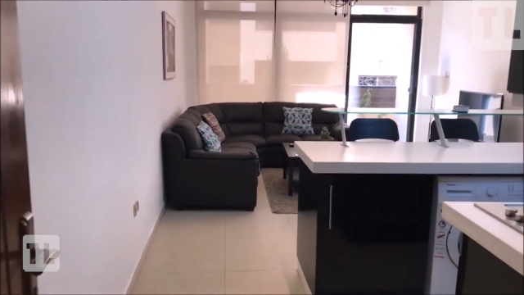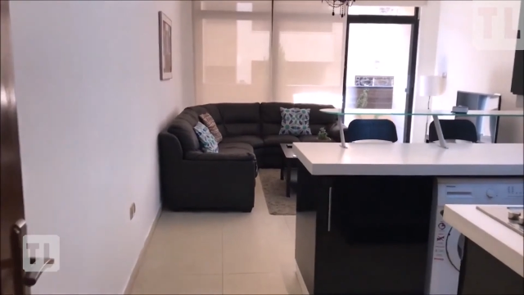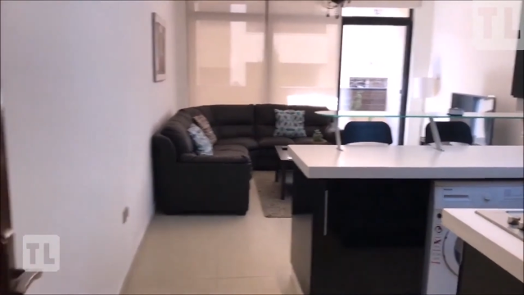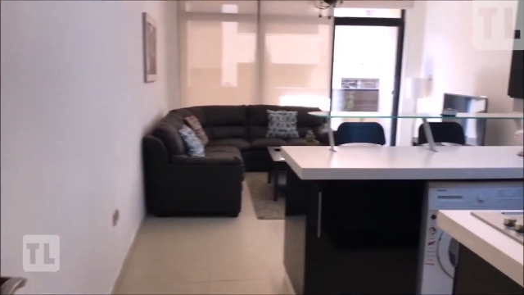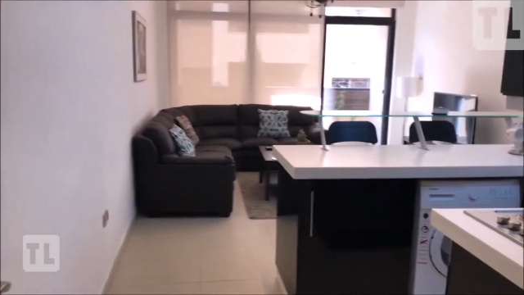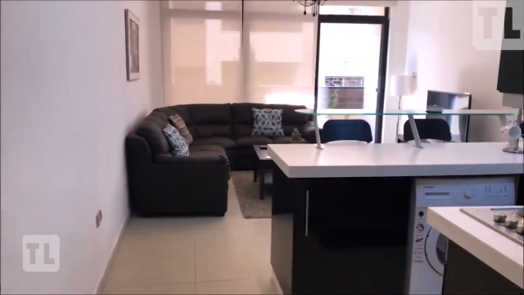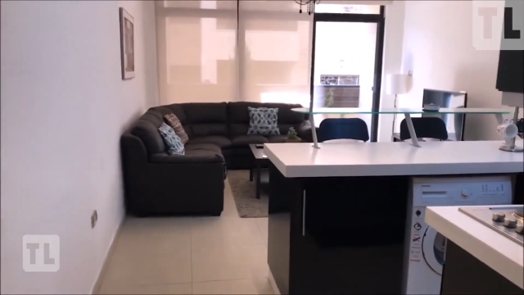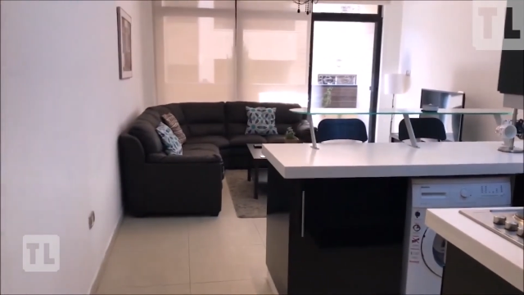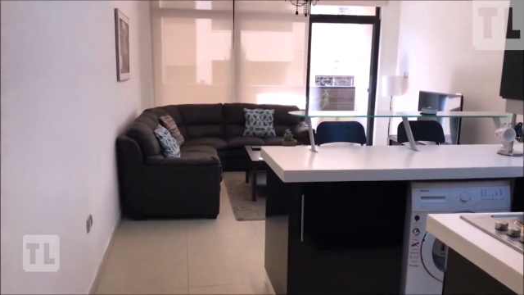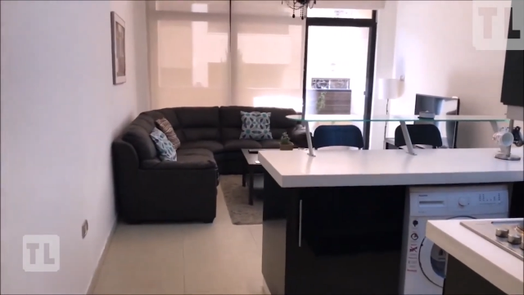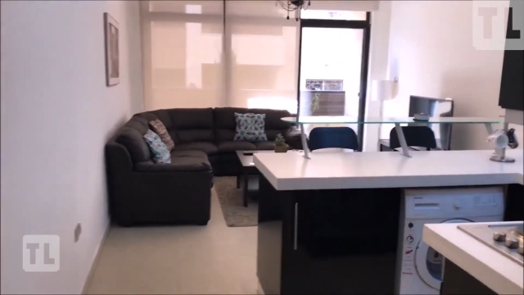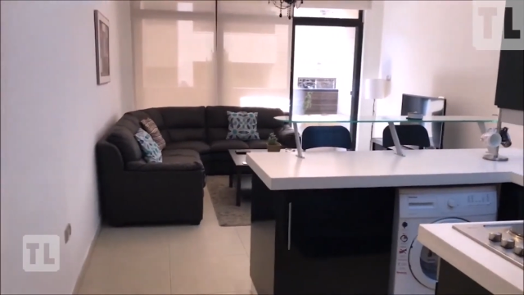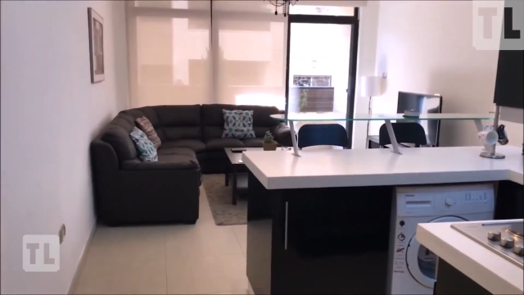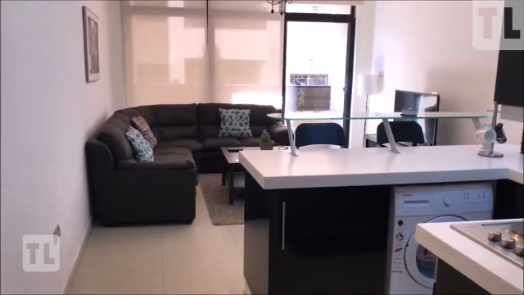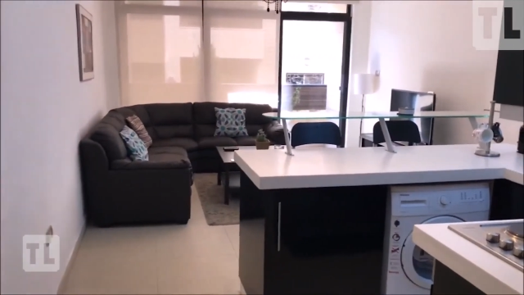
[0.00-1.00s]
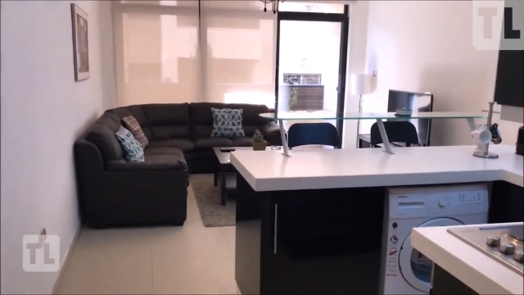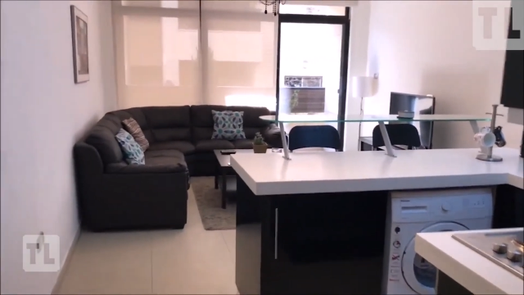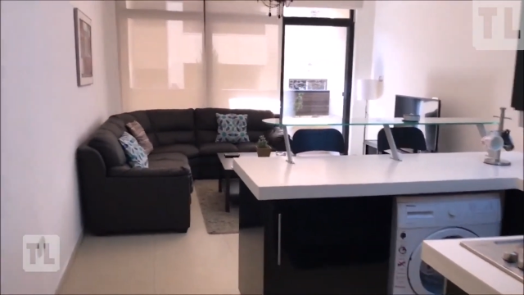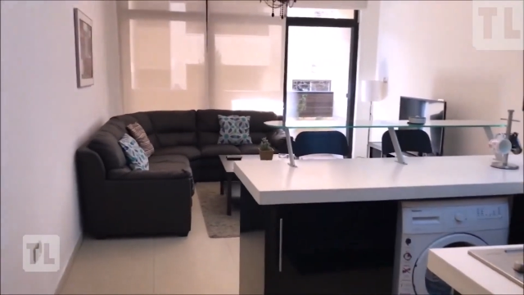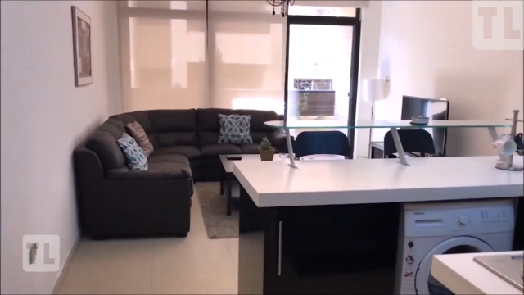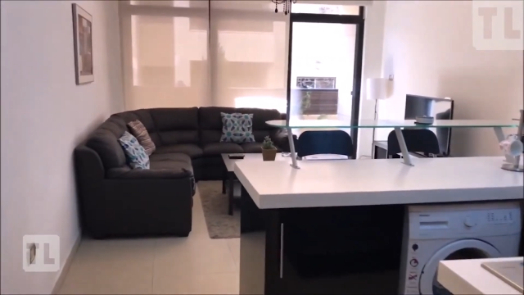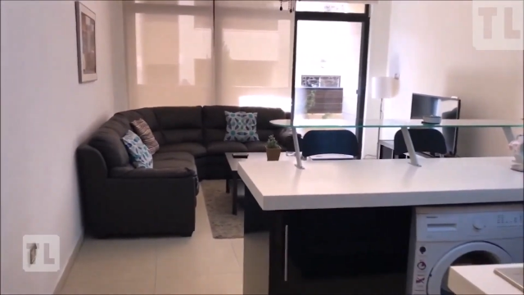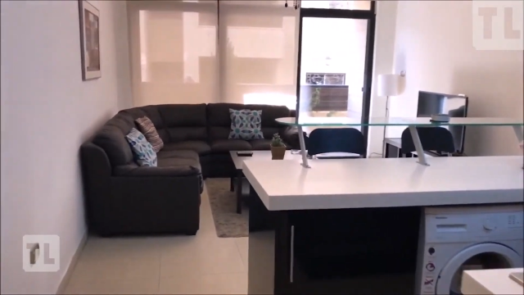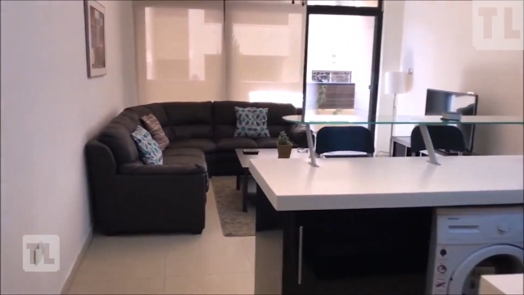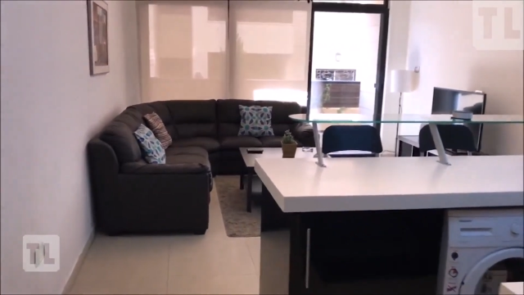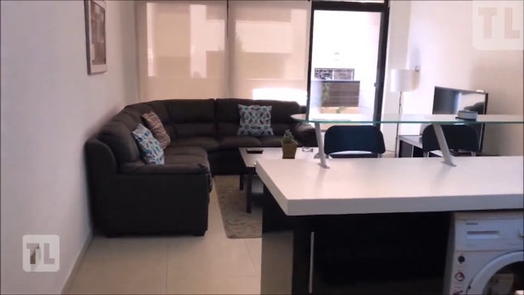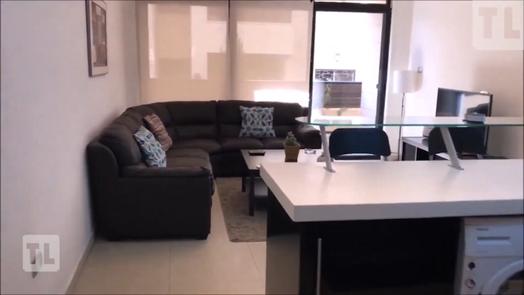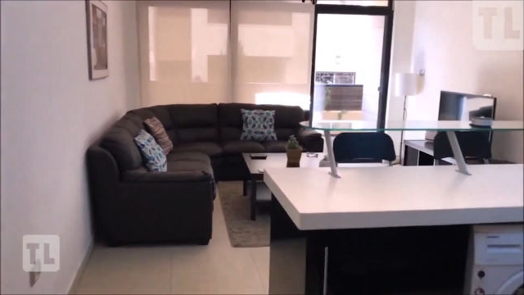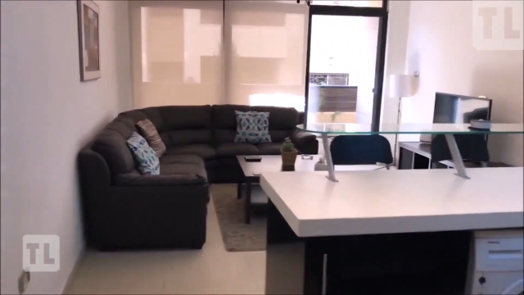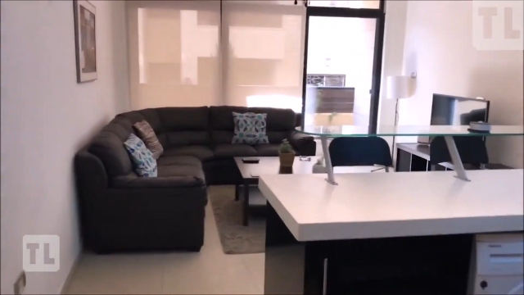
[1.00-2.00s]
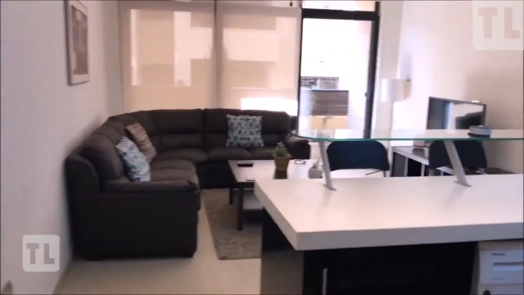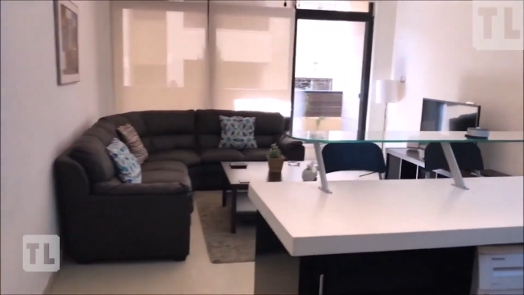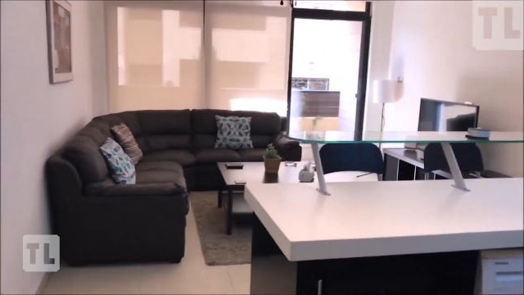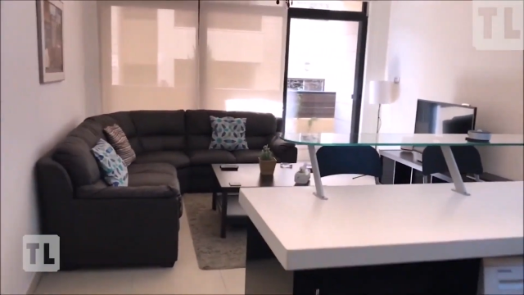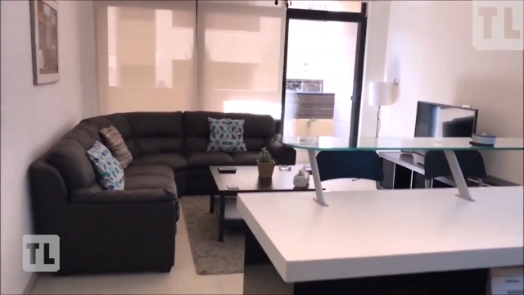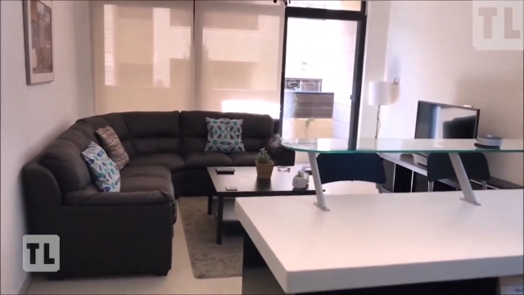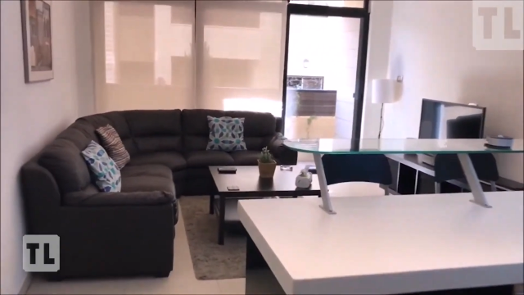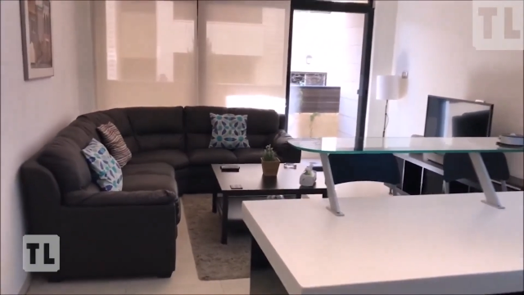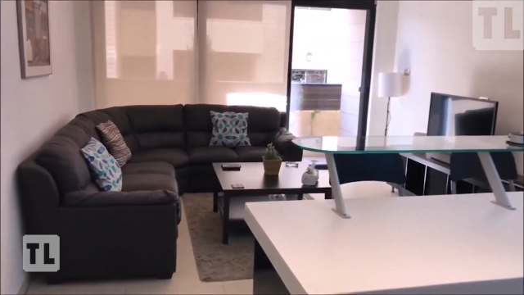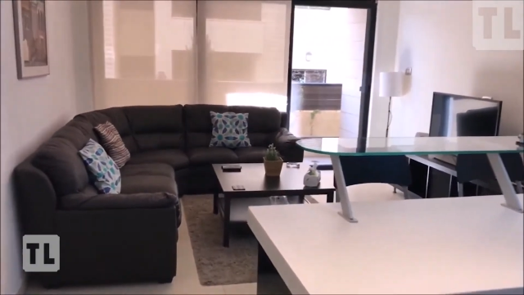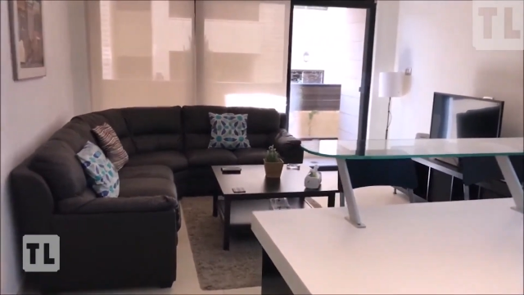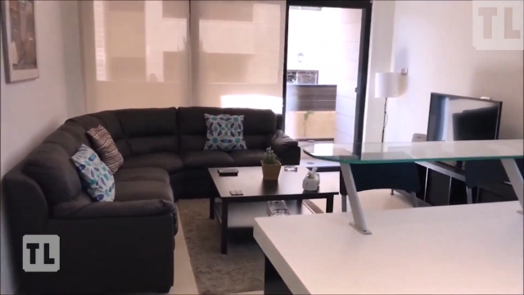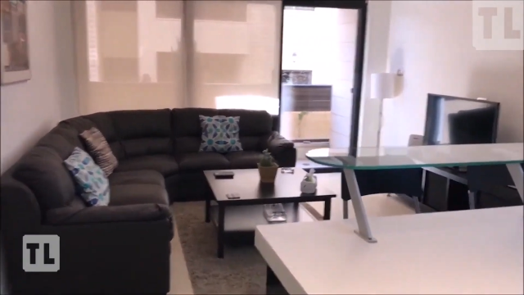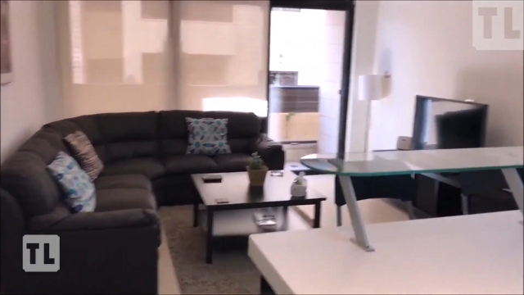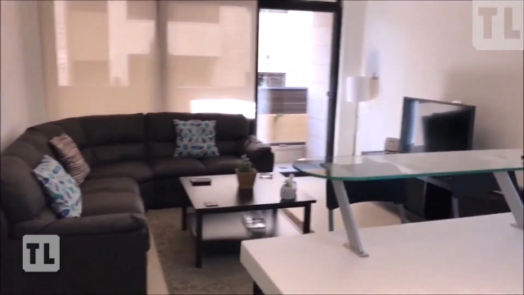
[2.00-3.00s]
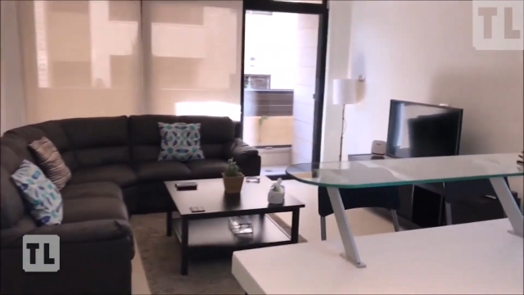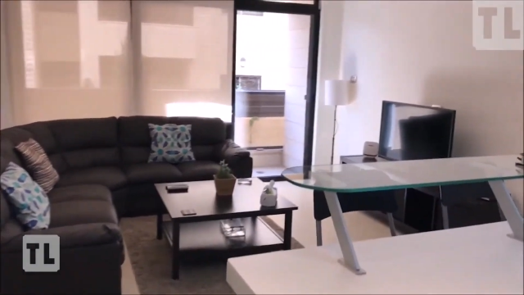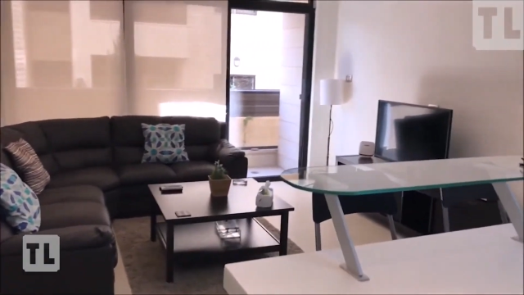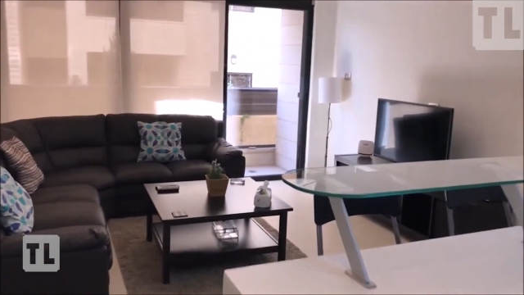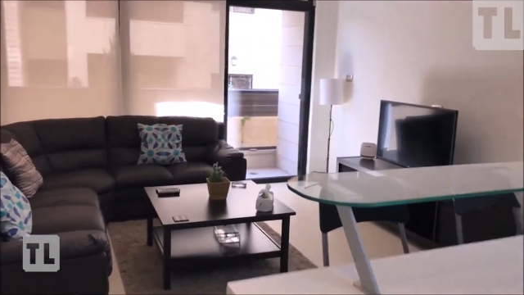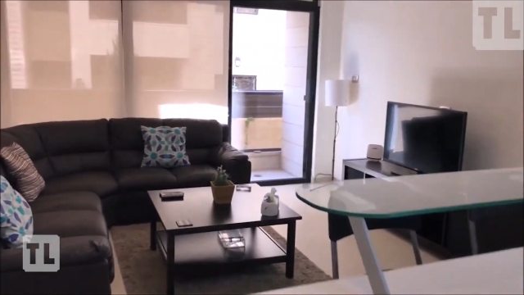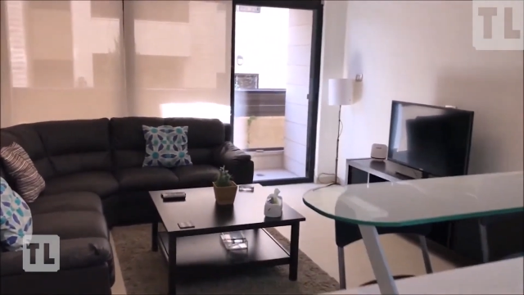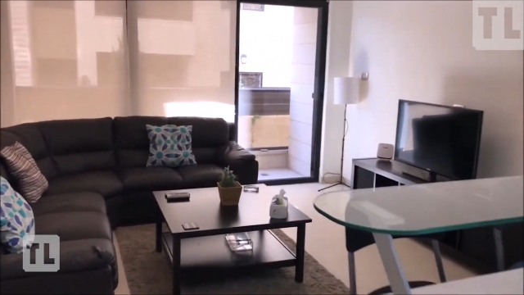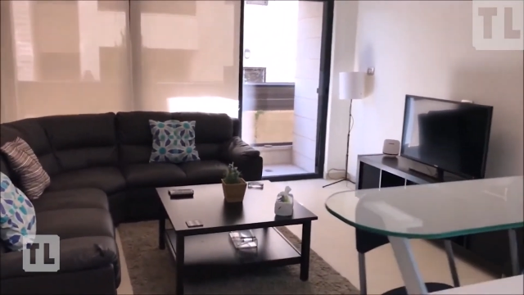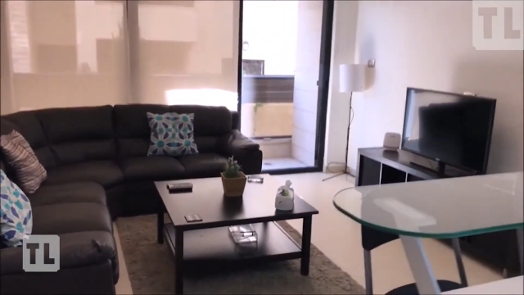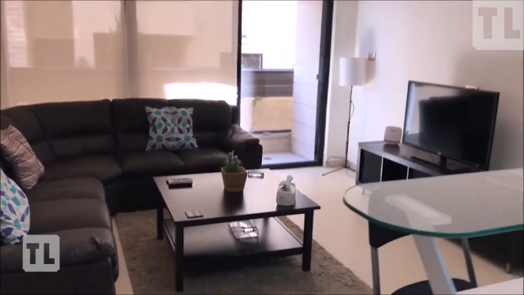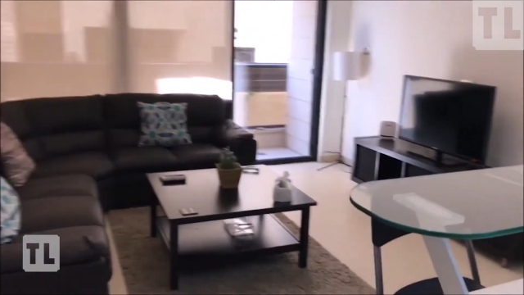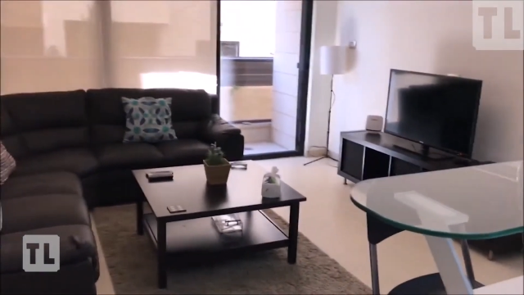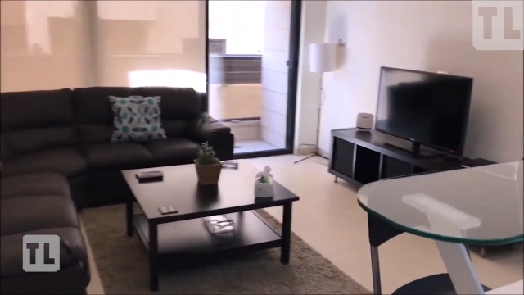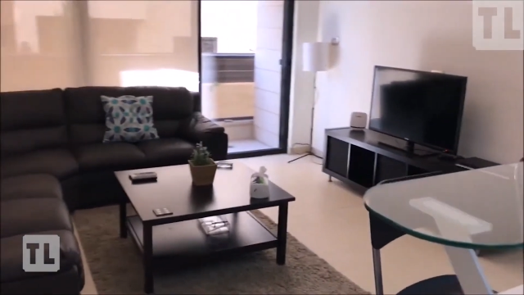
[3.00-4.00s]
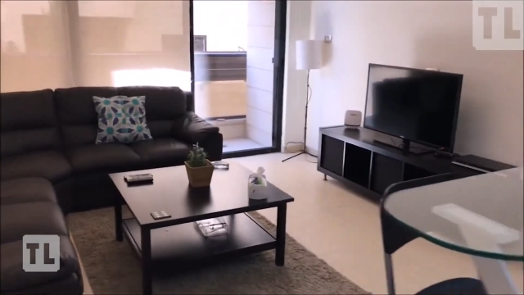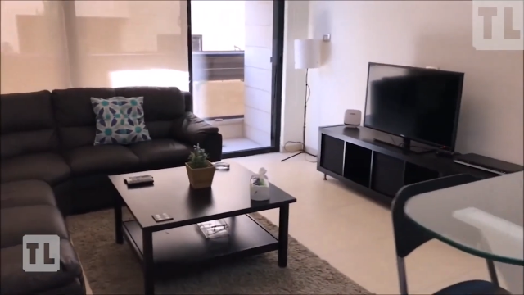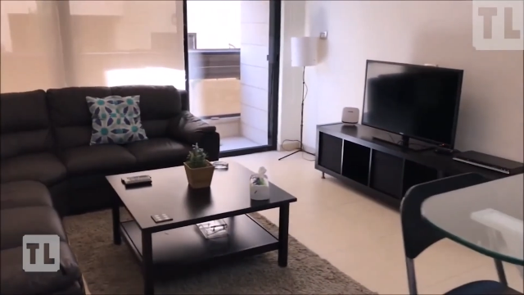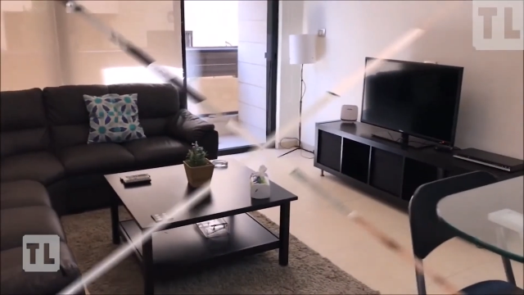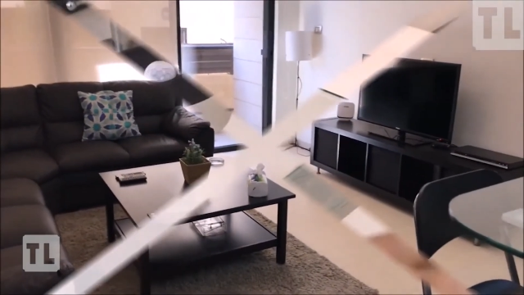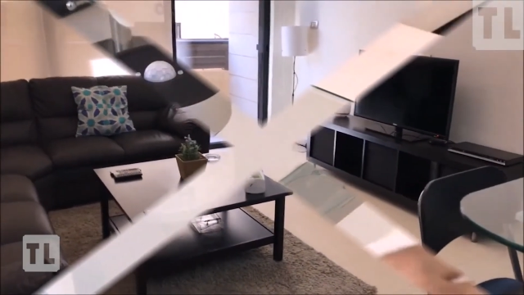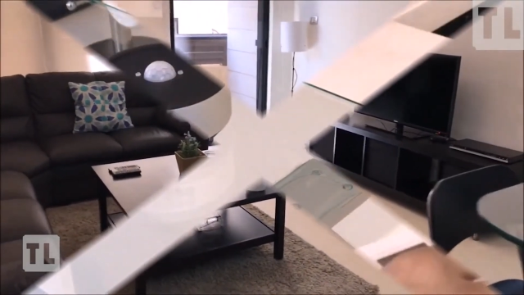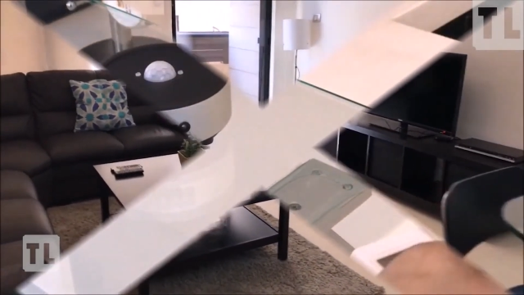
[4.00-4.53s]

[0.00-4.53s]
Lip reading: No face is visible, so there are no lips to read.